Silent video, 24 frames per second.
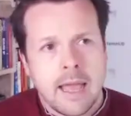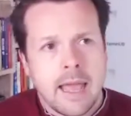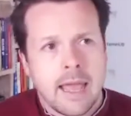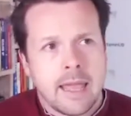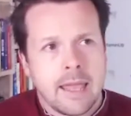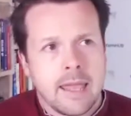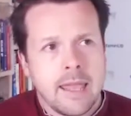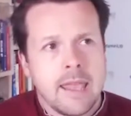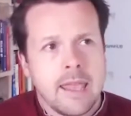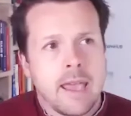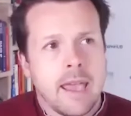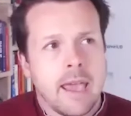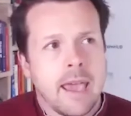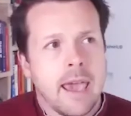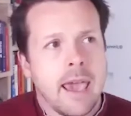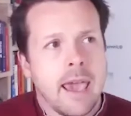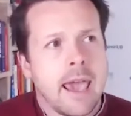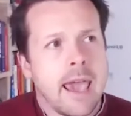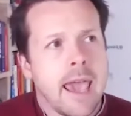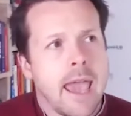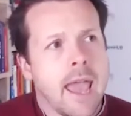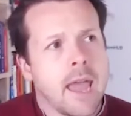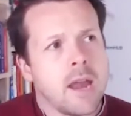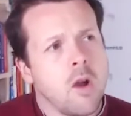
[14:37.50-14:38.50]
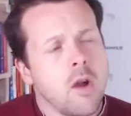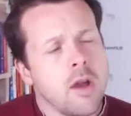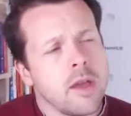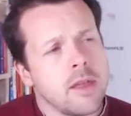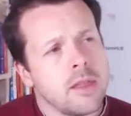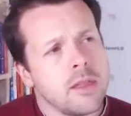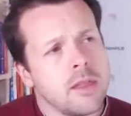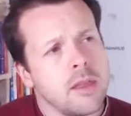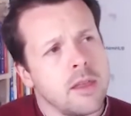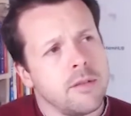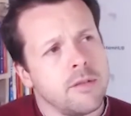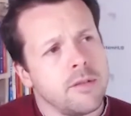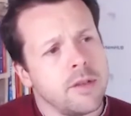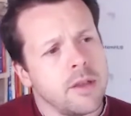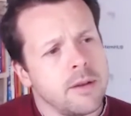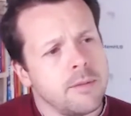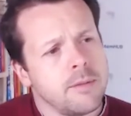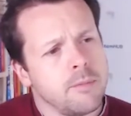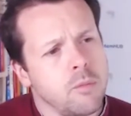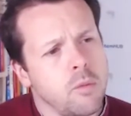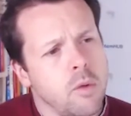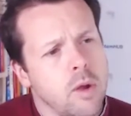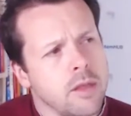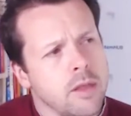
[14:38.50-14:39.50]
Yeah, and I think of it
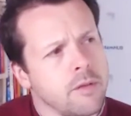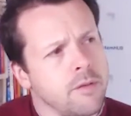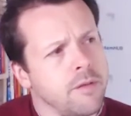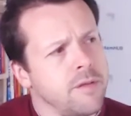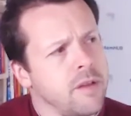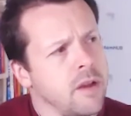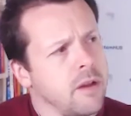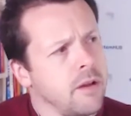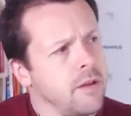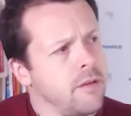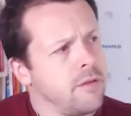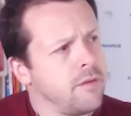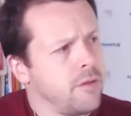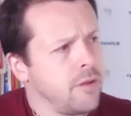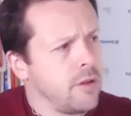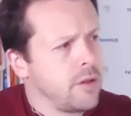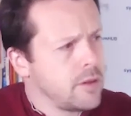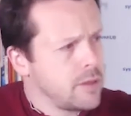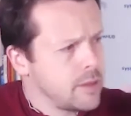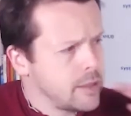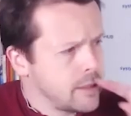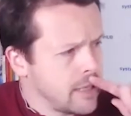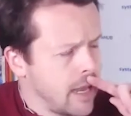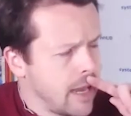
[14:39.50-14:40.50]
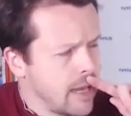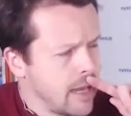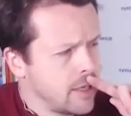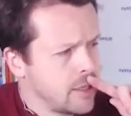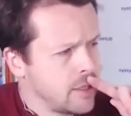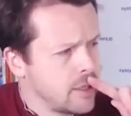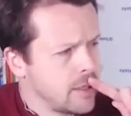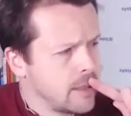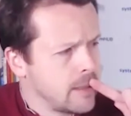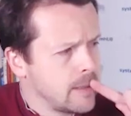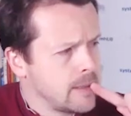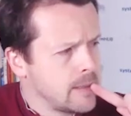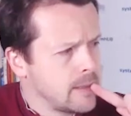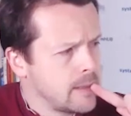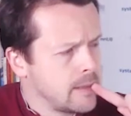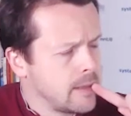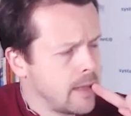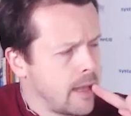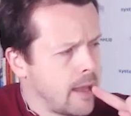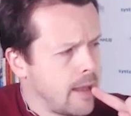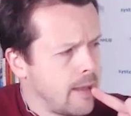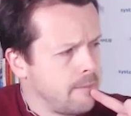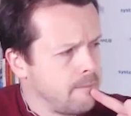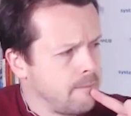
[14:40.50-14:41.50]
one of the very first stages
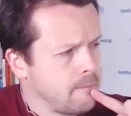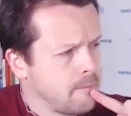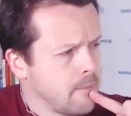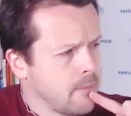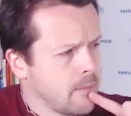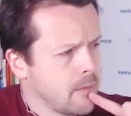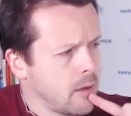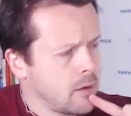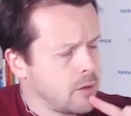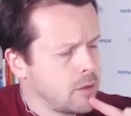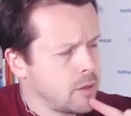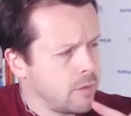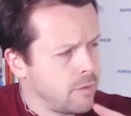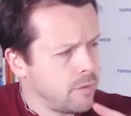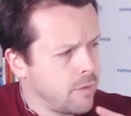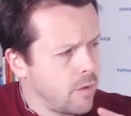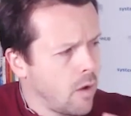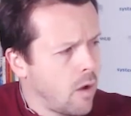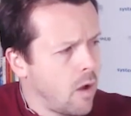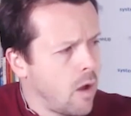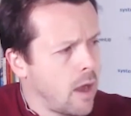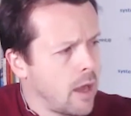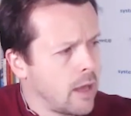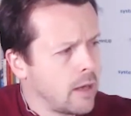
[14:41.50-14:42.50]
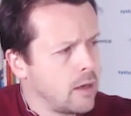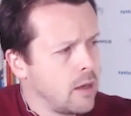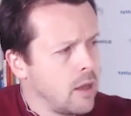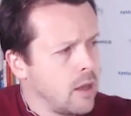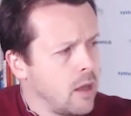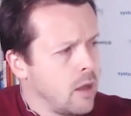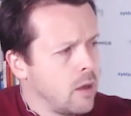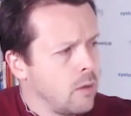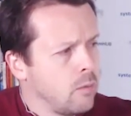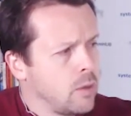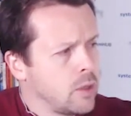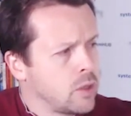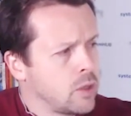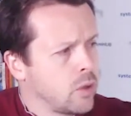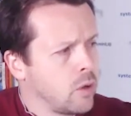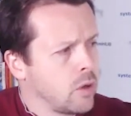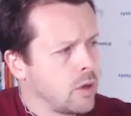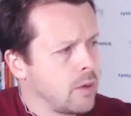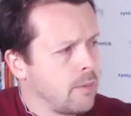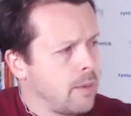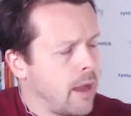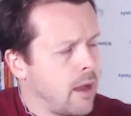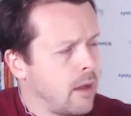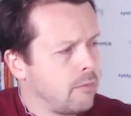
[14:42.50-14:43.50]
um, define. We talk
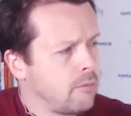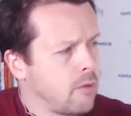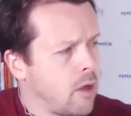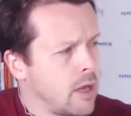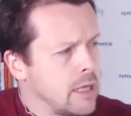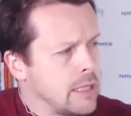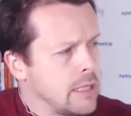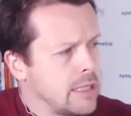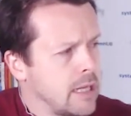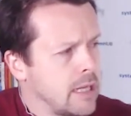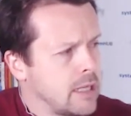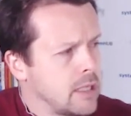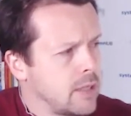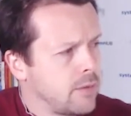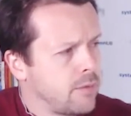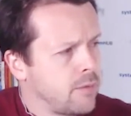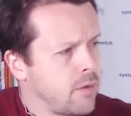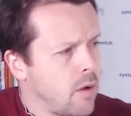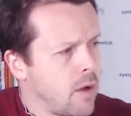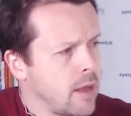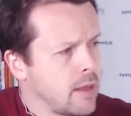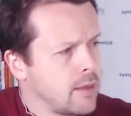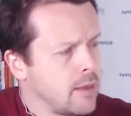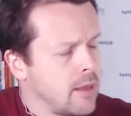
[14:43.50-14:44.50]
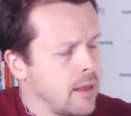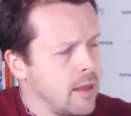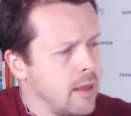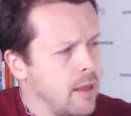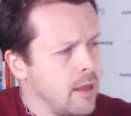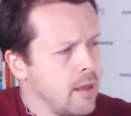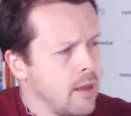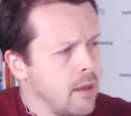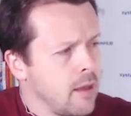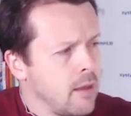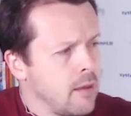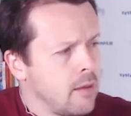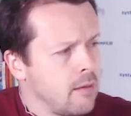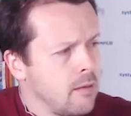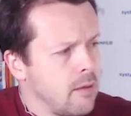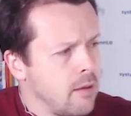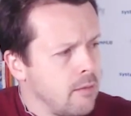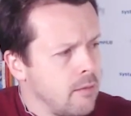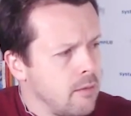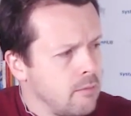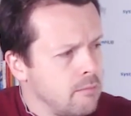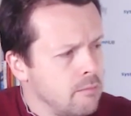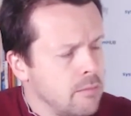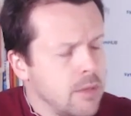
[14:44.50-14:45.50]
about identifying the
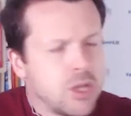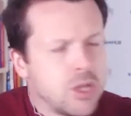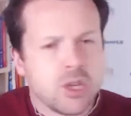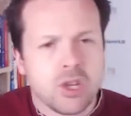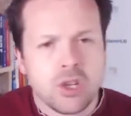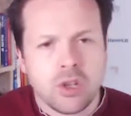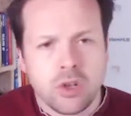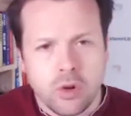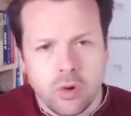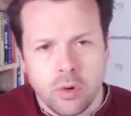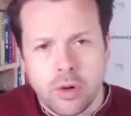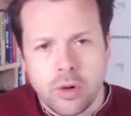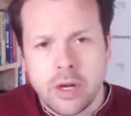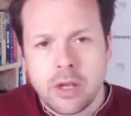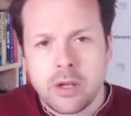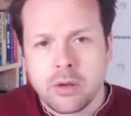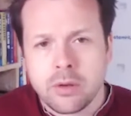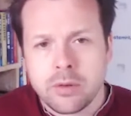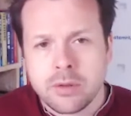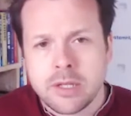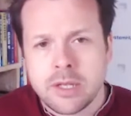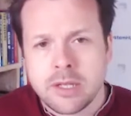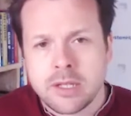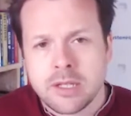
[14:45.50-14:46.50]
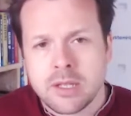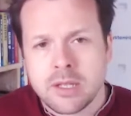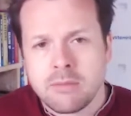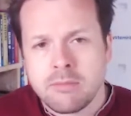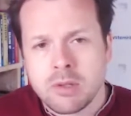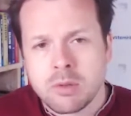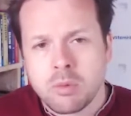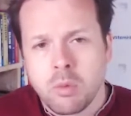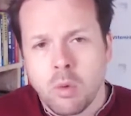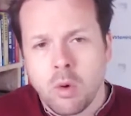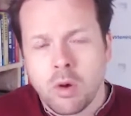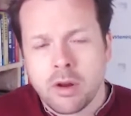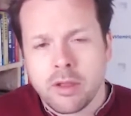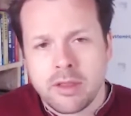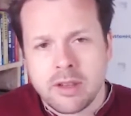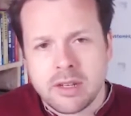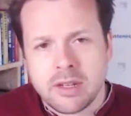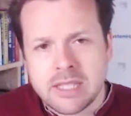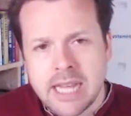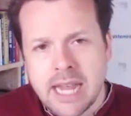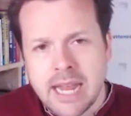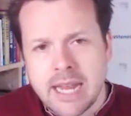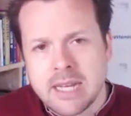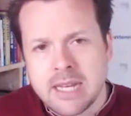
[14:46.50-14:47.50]
mission critical systems what are the
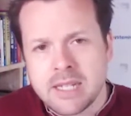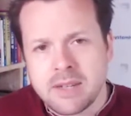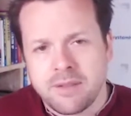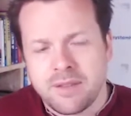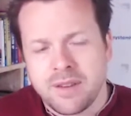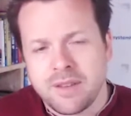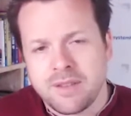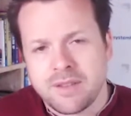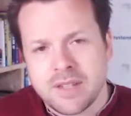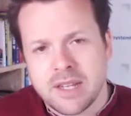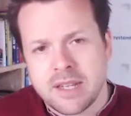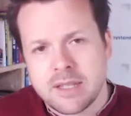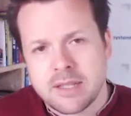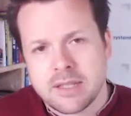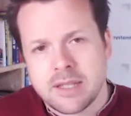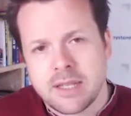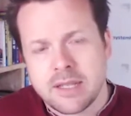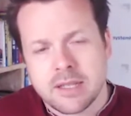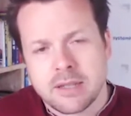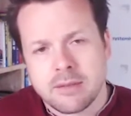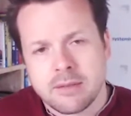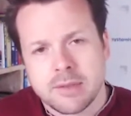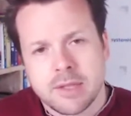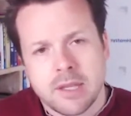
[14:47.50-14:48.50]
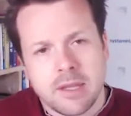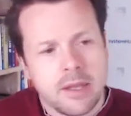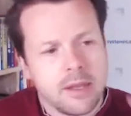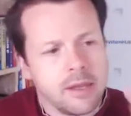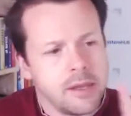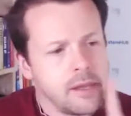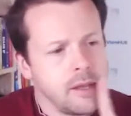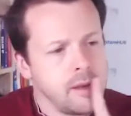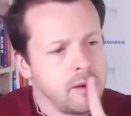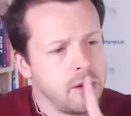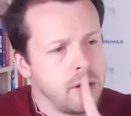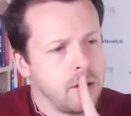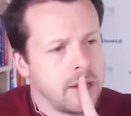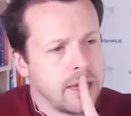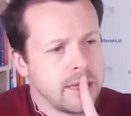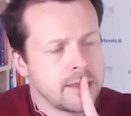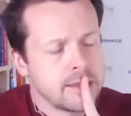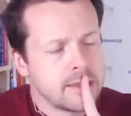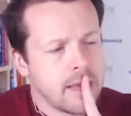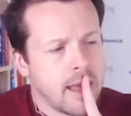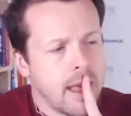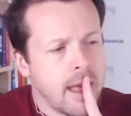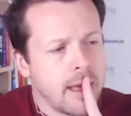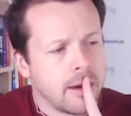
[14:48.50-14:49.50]
mm-hmm. 10 to 15 systems that you, you get
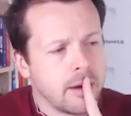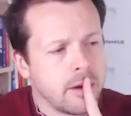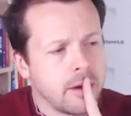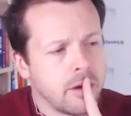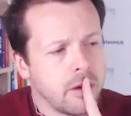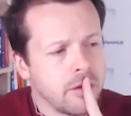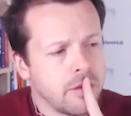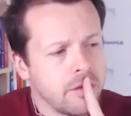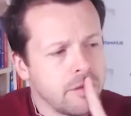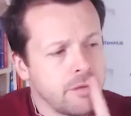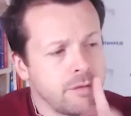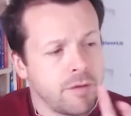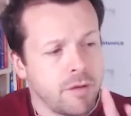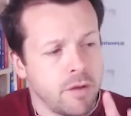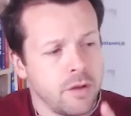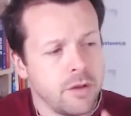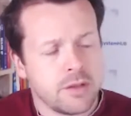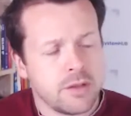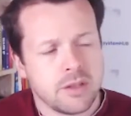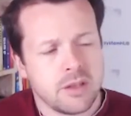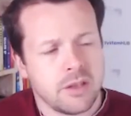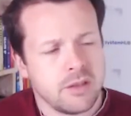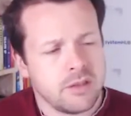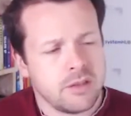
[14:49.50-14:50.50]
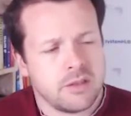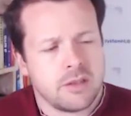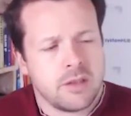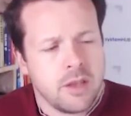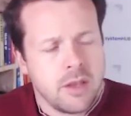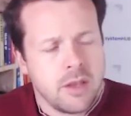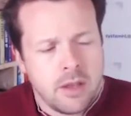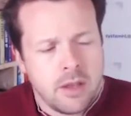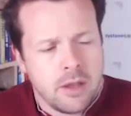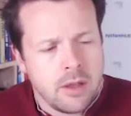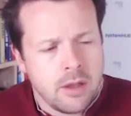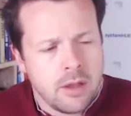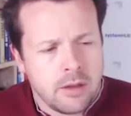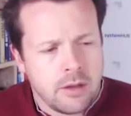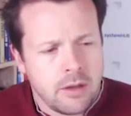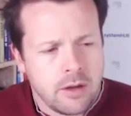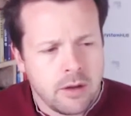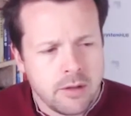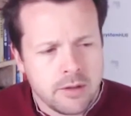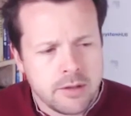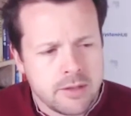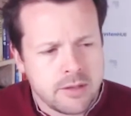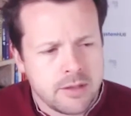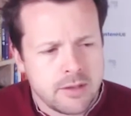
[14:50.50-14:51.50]
started on first because you
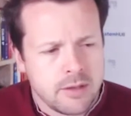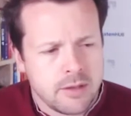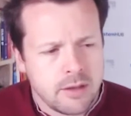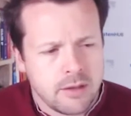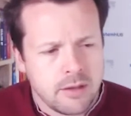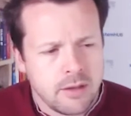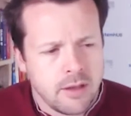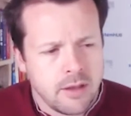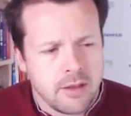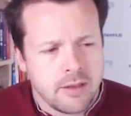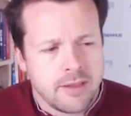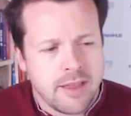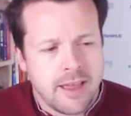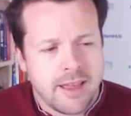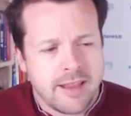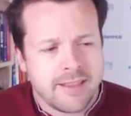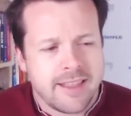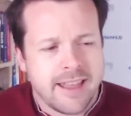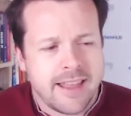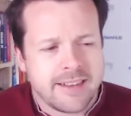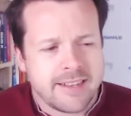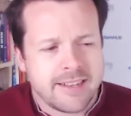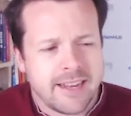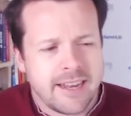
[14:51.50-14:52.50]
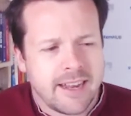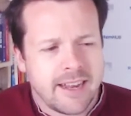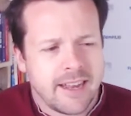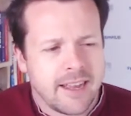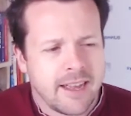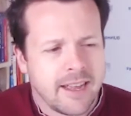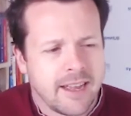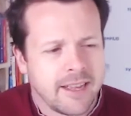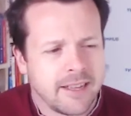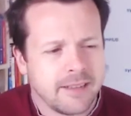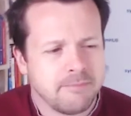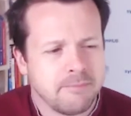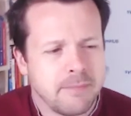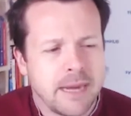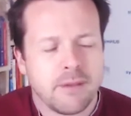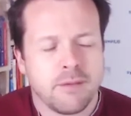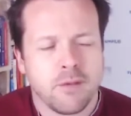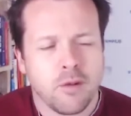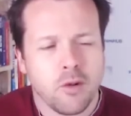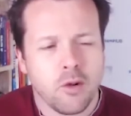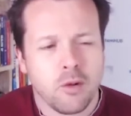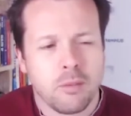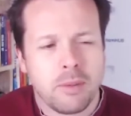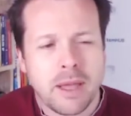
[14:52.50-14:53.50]
know it's that that uh,
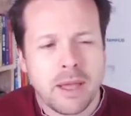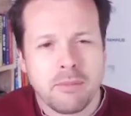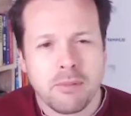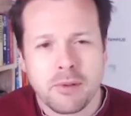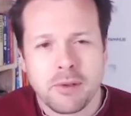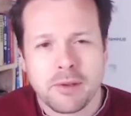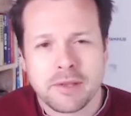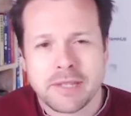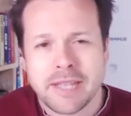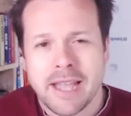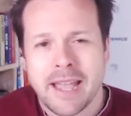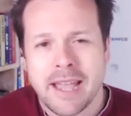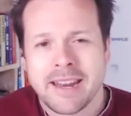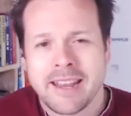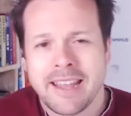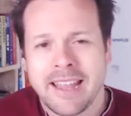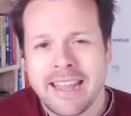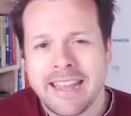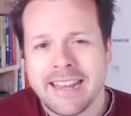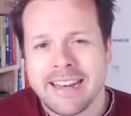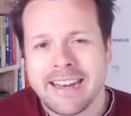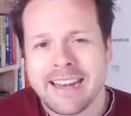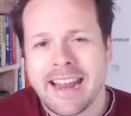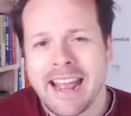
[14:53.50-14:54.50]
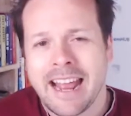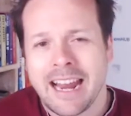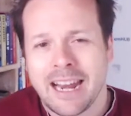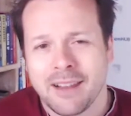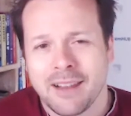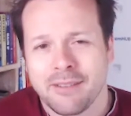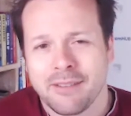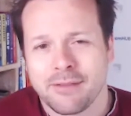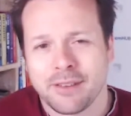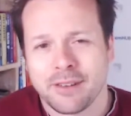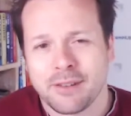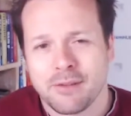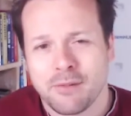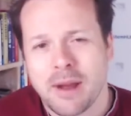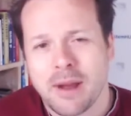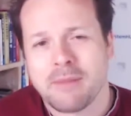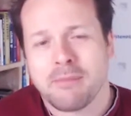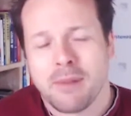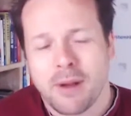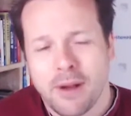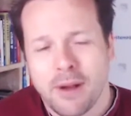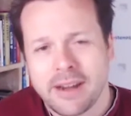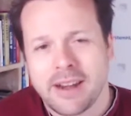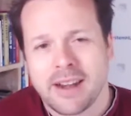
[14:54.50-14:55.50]
metaphor people use how do you eat an elephant one
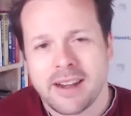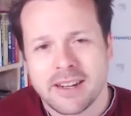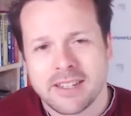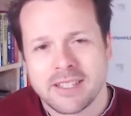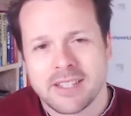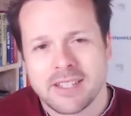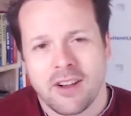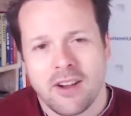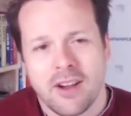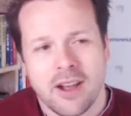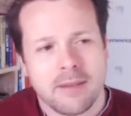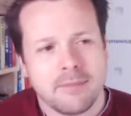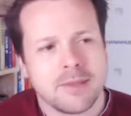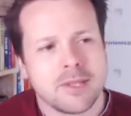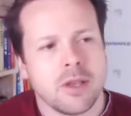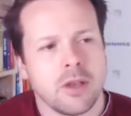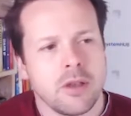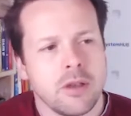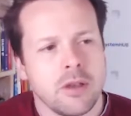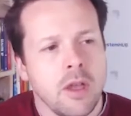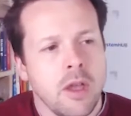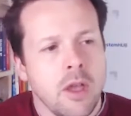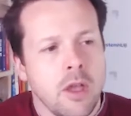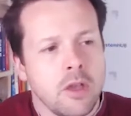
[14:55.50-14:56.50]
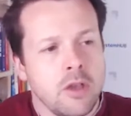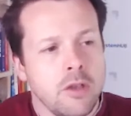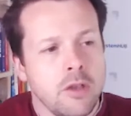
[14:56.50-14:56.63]
bite at yeah. a time so yeah.